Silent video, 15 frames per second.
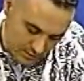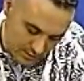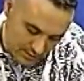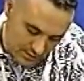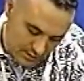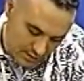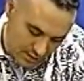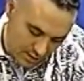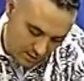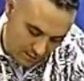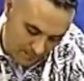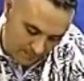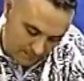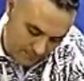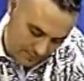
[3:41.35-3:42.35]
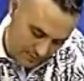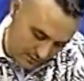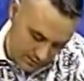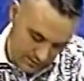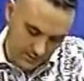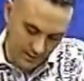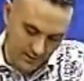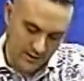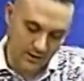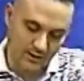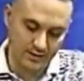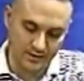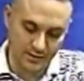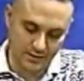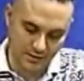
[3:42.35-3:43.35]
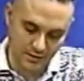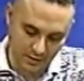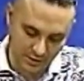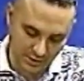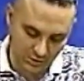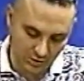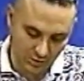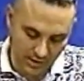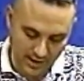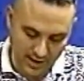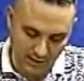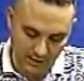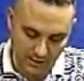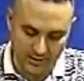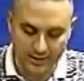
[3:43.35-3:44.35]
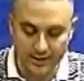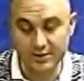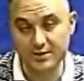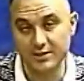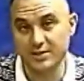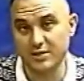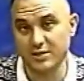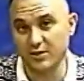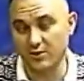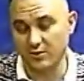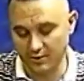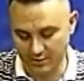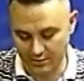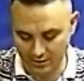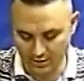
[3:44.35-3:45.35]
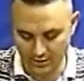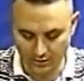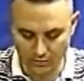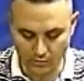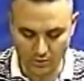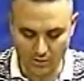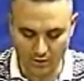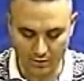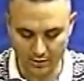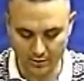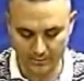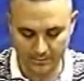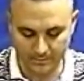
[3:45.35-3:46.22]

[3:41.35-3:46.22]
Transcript: this, um, it's just going to short out against each other and it's not going to work.